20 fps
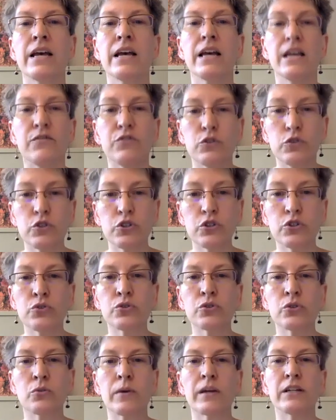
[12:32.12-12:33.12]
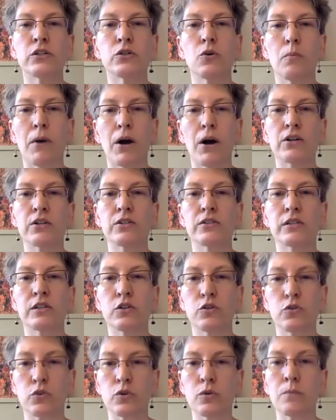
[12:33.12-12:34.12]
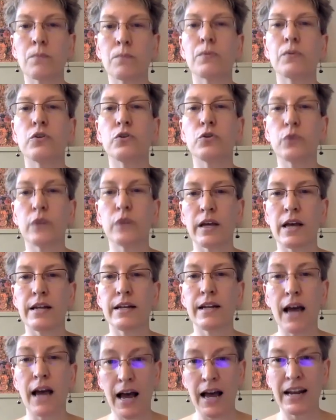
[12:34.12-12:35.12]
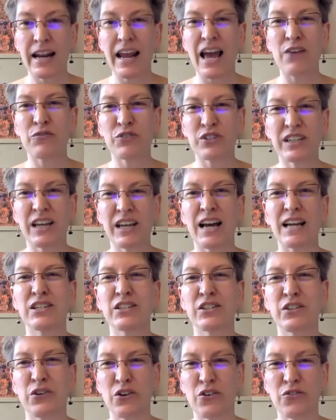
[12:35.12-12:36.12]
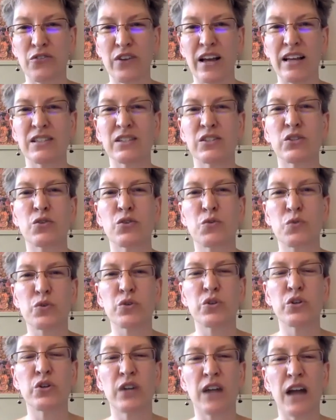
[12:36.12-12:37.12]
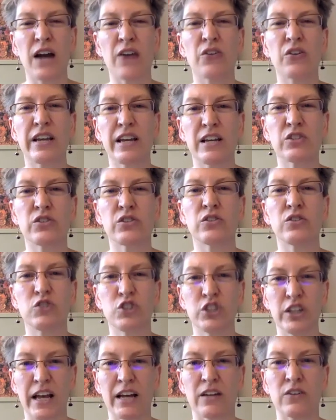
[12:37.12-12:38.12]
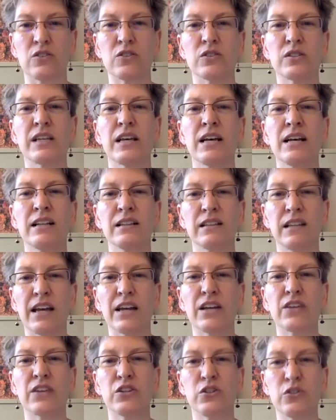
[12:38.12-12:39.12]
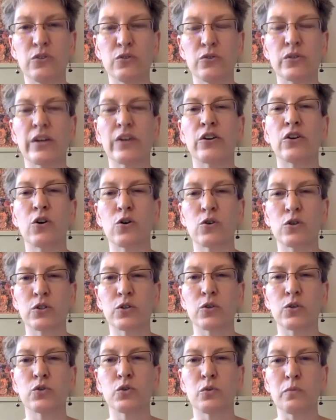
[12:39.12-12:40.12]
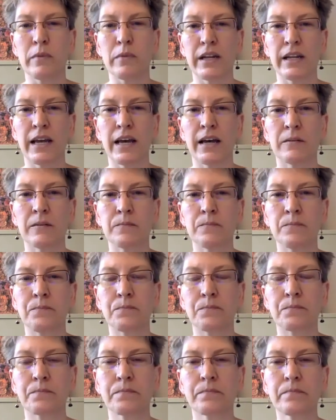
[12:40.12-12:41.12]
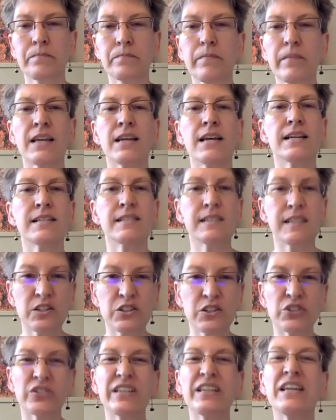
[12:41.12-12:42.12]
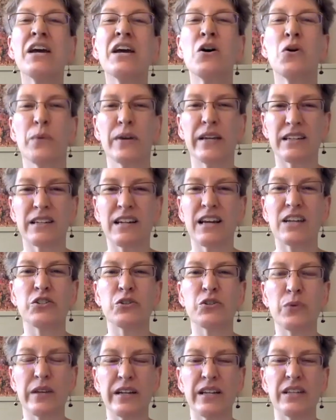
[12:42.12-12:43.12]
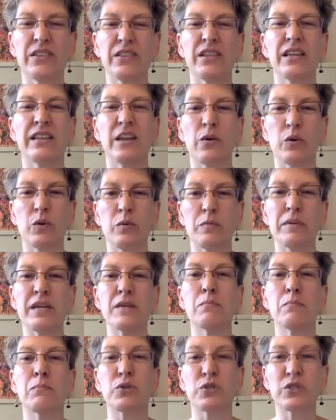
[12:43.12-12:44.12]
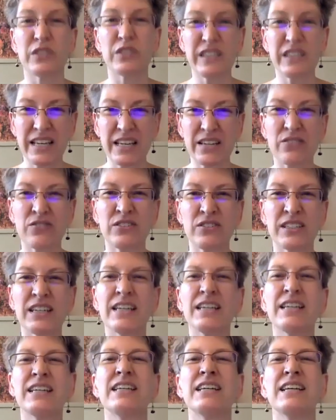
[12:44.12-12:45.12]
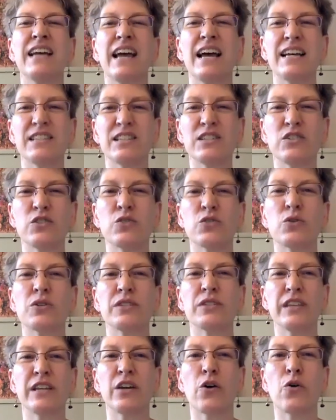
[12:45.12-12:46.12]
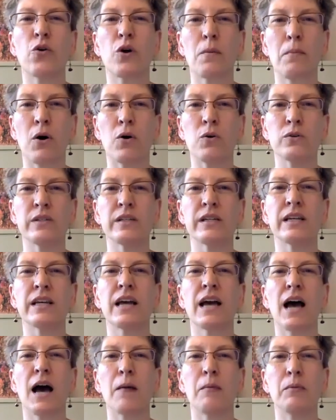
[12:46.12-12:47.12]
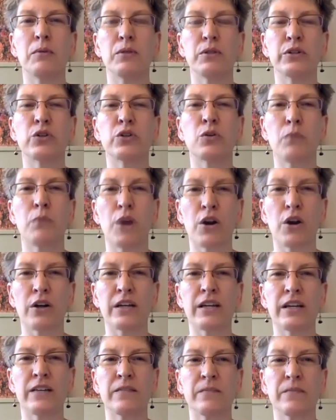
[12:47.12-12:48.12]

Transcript: If you choose to rent to a partisan group, you cannot advertise their events through your congregational channels, like the newsletter or social media. Essentially, we cannot do anything that would be perceived as endorsing or opposing a political party.